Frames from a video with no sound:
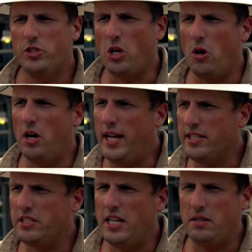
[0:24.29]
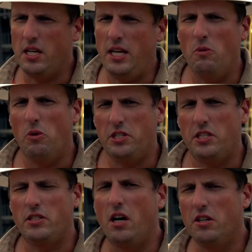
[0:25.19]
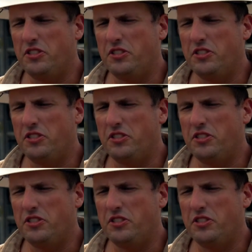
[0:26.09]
Started as a SET team, which is our